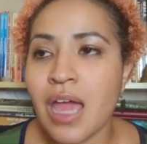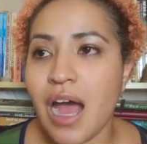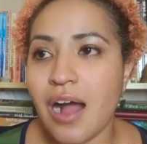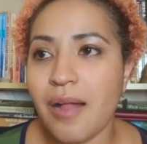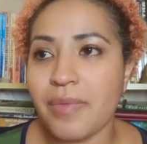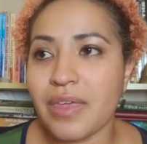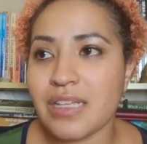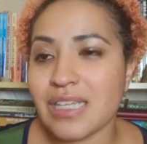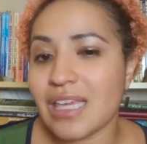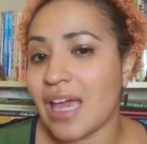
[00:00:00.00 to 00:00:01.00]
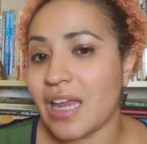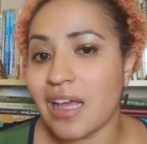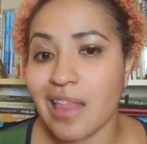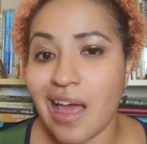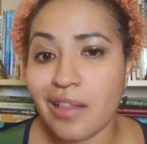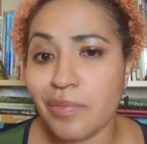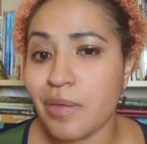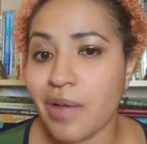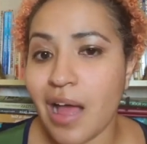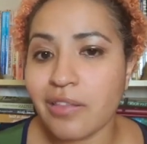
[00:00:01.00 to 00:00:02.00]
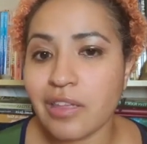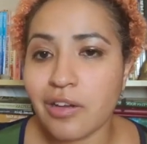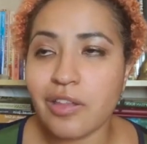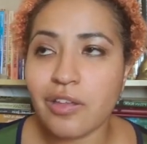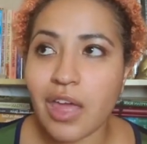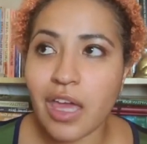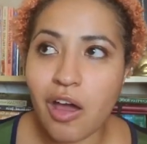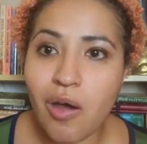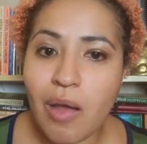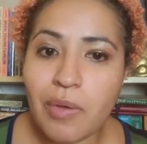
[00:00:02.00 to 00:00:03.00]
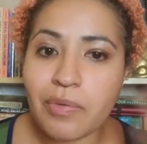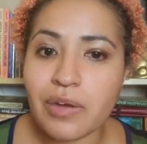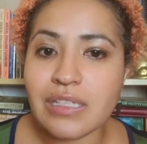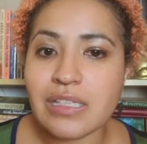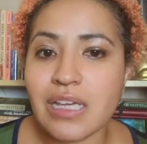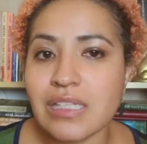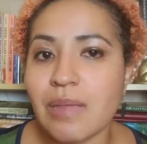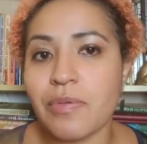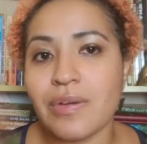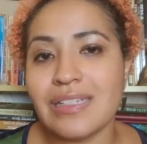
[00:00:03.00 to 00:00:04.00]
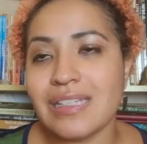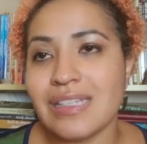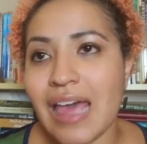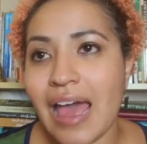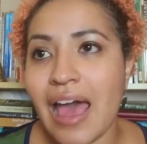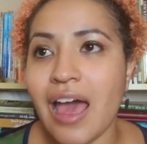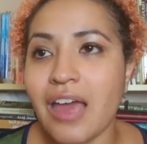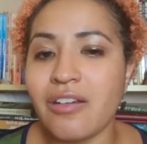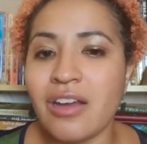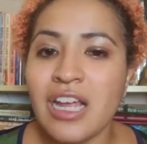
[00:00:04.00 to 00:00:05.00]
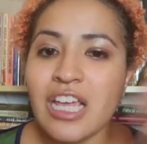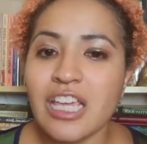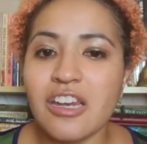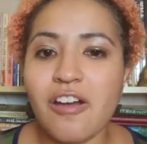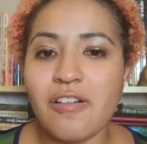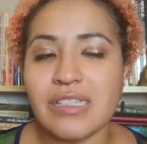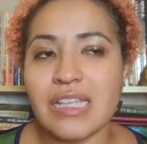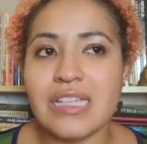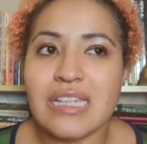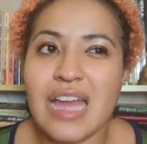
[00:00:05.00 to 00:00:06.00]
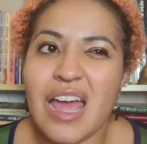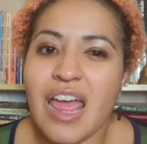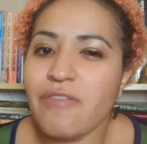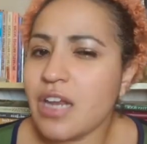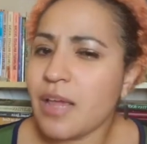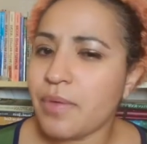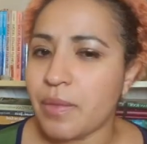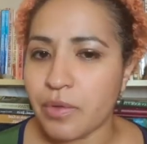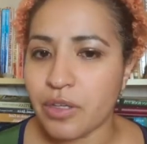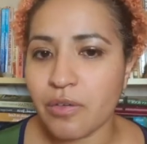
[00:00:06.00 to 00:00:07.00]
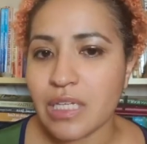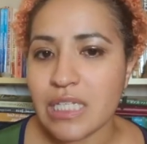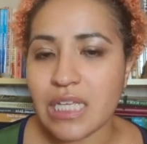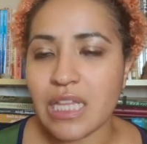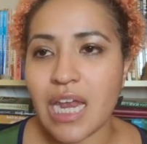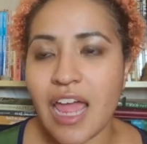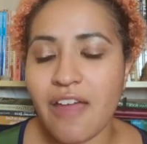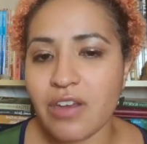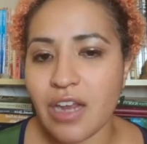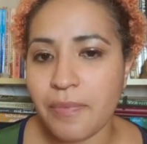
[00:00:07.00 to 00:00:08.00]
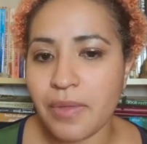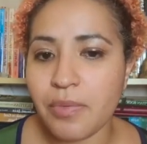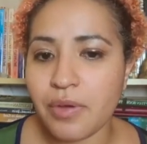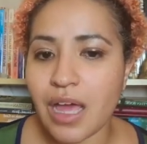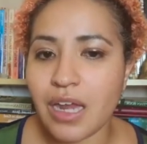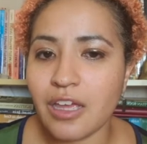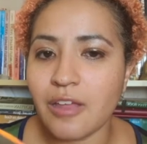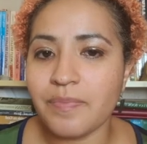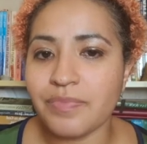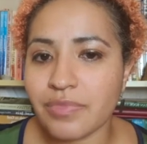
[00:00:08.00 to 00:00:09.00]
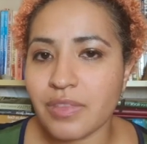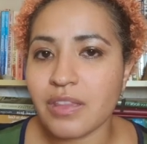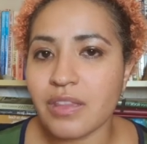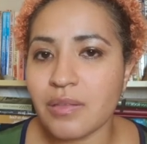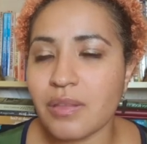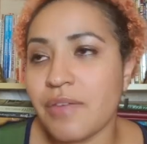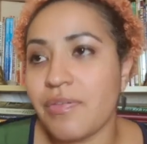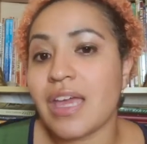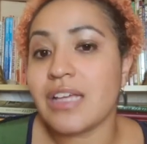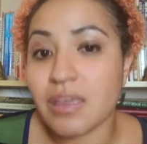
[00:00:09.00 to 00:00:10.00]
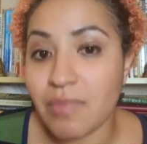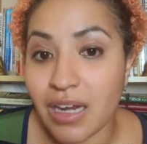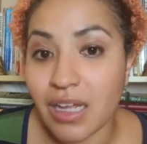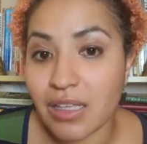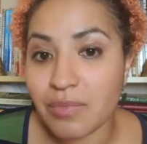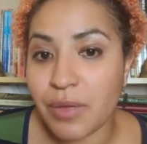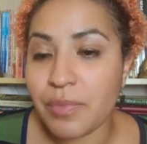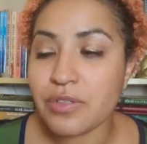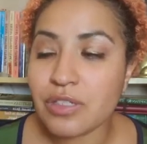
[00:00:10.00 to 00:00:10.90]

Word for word: Um, because again, a lot of the people out there, they're like, oh, I'm a priest this, I'm priestess that, or you know, it's it's not everyday people. You don't really see a lot of everyday people kind of living as Kemetic people.